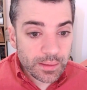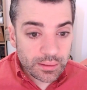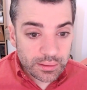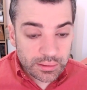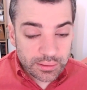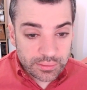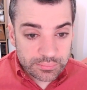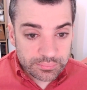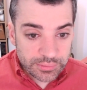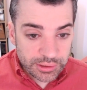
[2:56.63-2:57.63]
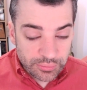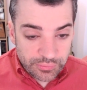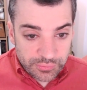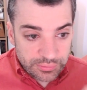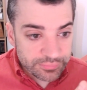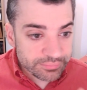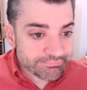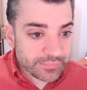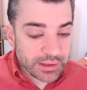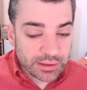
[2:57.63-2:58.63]
uh, you know, the sort of
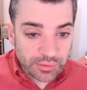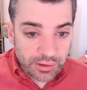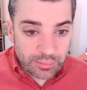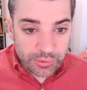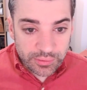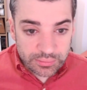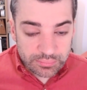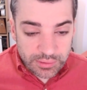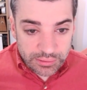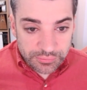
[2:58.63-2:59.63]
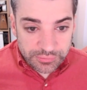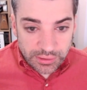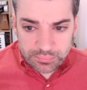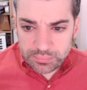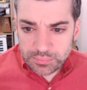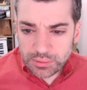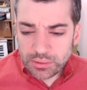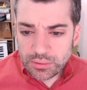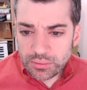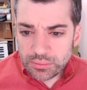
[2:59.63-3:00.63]
candelabra, the candlestick
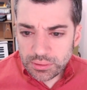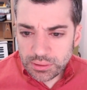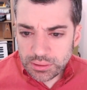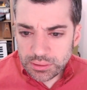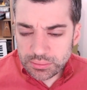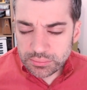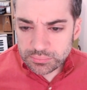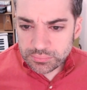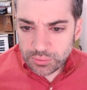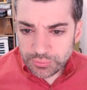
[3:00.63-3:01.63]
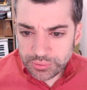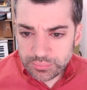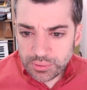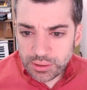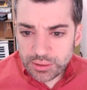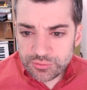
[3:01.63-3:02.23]
uh, holder. Uh,